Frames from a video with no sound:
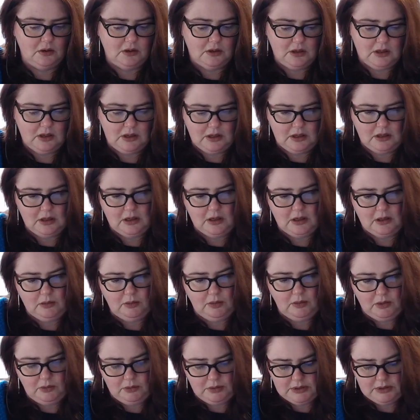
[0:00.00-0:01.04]

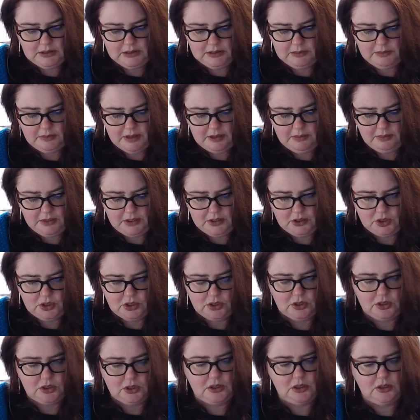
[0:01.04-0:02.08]
When was this
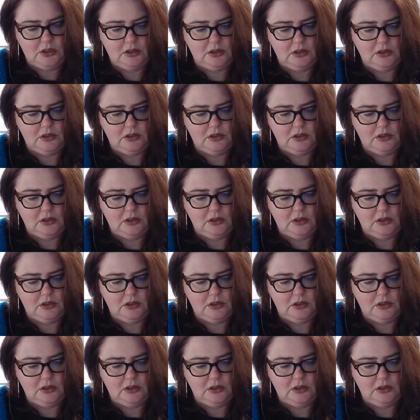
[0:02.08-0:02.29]
published?